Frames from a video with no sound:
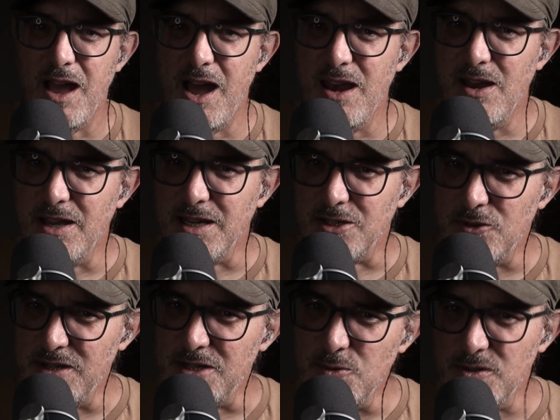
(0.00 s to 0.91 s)
Unlike
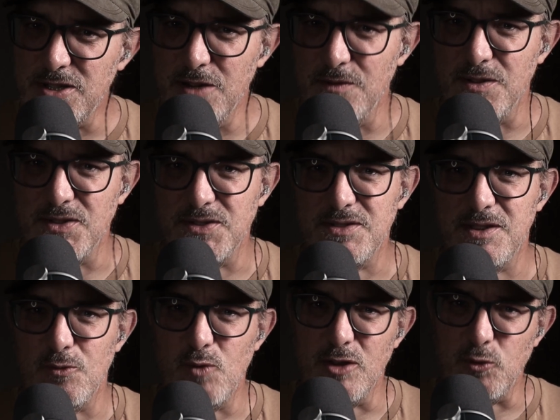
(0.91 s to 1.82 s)
traditional servers
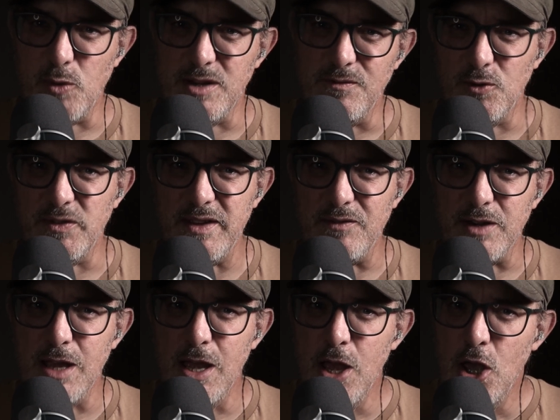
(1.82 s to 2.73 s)
that run 24
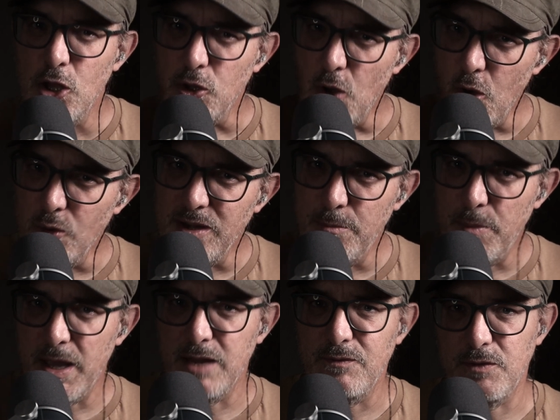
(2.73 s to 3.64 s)
7, you only
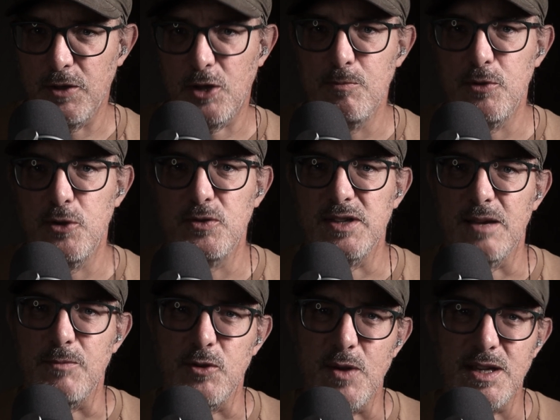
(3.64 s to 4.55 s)
pay for the compute
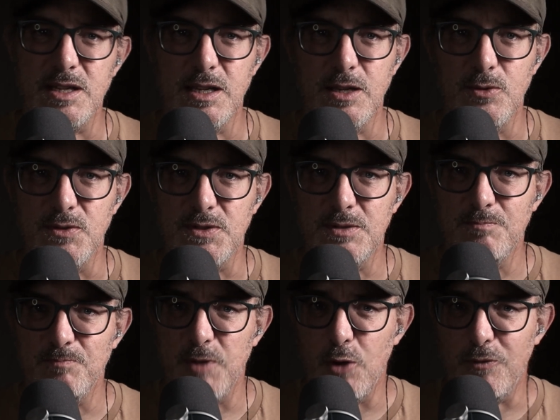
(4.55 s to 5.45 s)
time that you actually use.
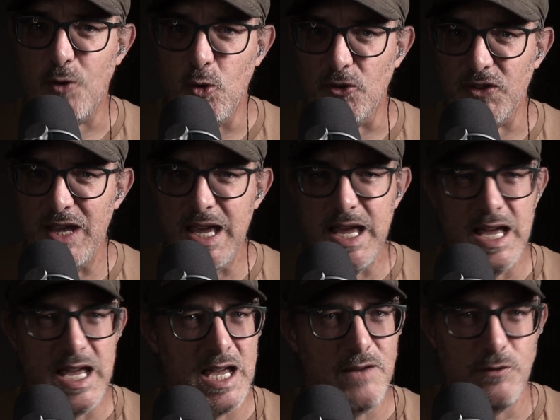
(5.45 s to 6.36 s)
Now, of course,
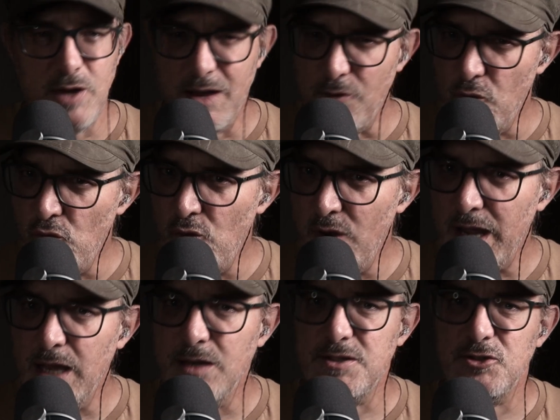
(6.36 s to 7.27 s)
if you have a
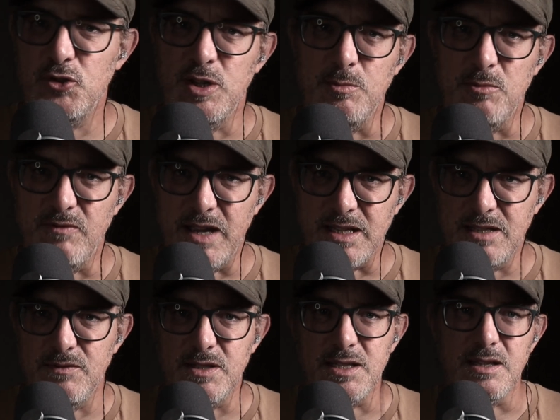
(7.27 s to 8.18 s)
regular stream of
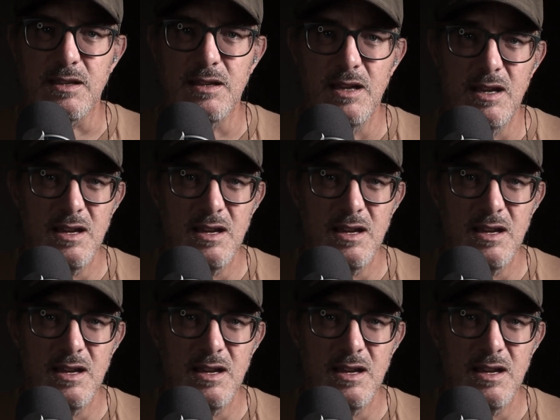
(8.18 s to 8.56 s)
activity,